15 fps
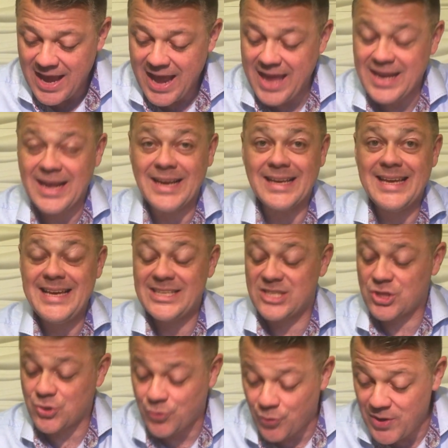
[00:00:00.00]
in at
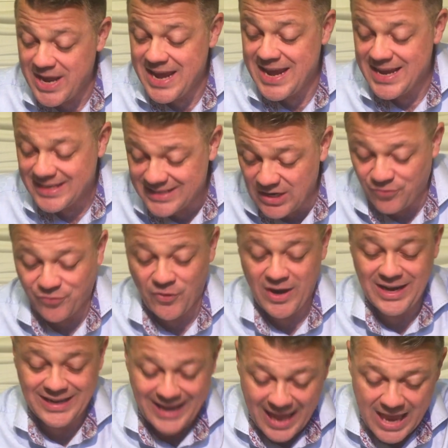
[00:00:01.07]
least 3
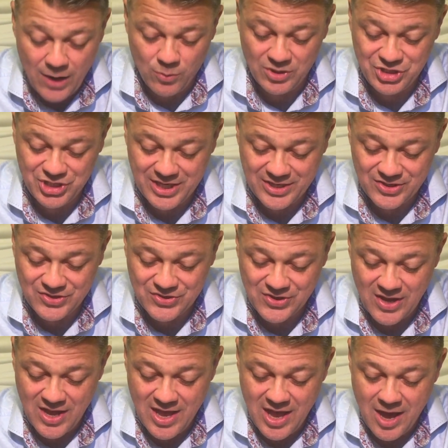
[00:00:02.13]
different languages
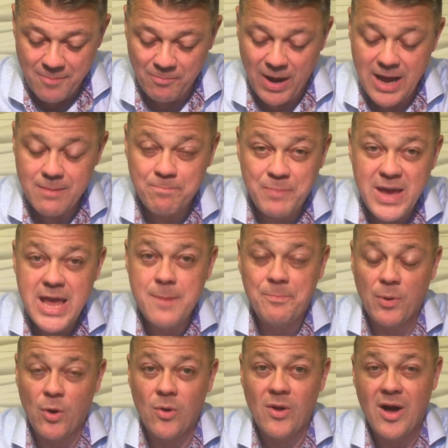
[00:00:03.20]
by
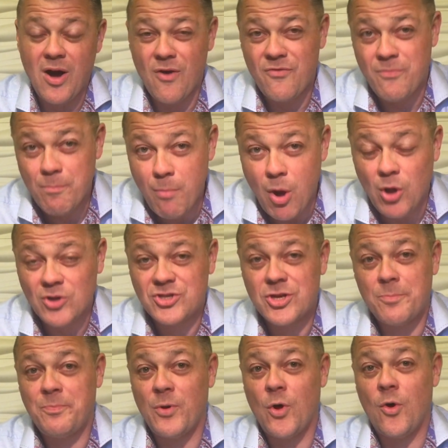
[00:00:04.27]
people of
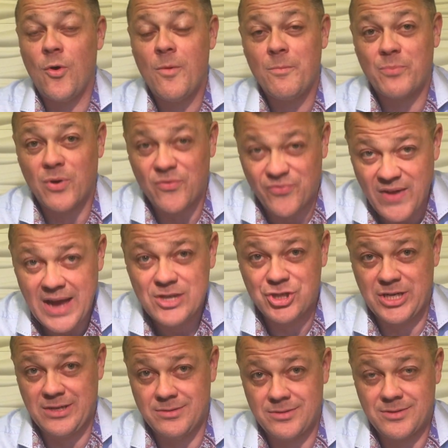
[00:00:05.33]
multiple
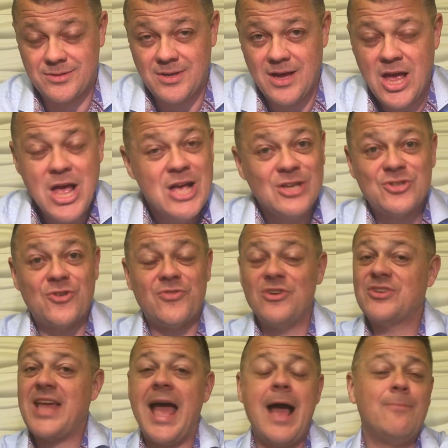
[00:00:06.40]
professions. So
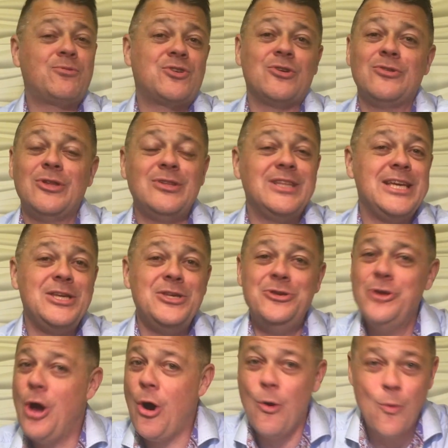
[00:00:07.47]
there's absolutely
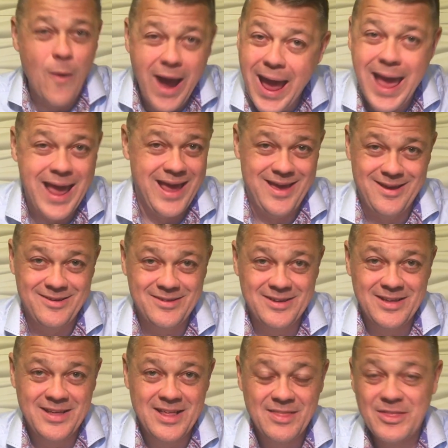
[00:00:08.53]
no way
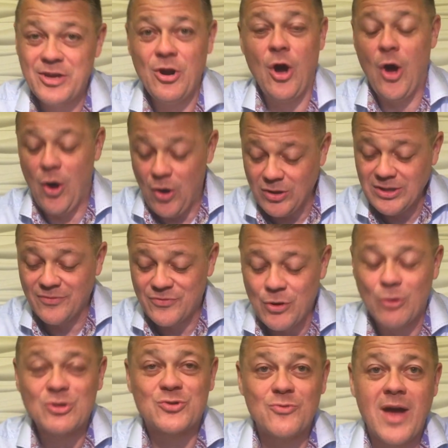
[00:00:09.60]
that all of
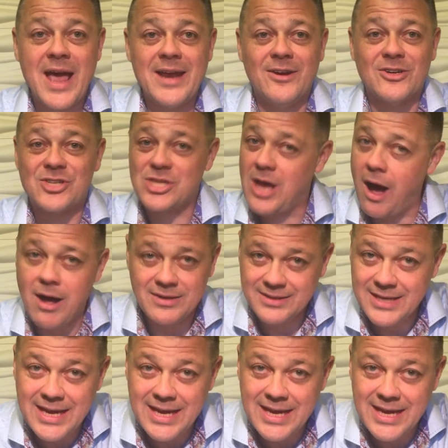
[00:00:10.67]
those writers got